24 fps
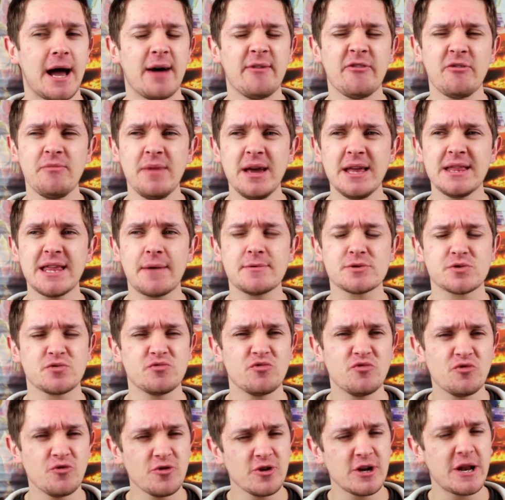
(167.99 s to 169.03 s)
And for me that was
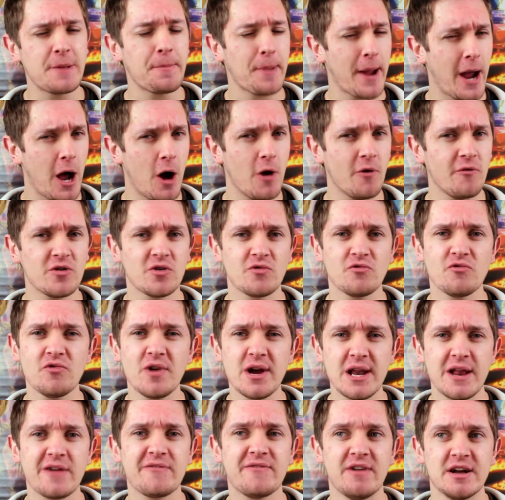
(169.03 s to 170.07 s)
really powerful and
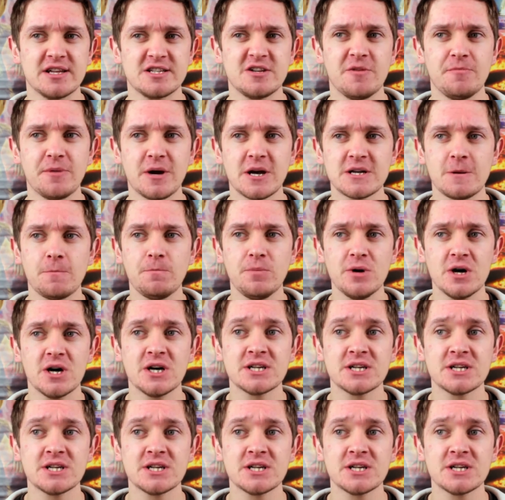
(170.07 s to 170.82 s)
really effective because it put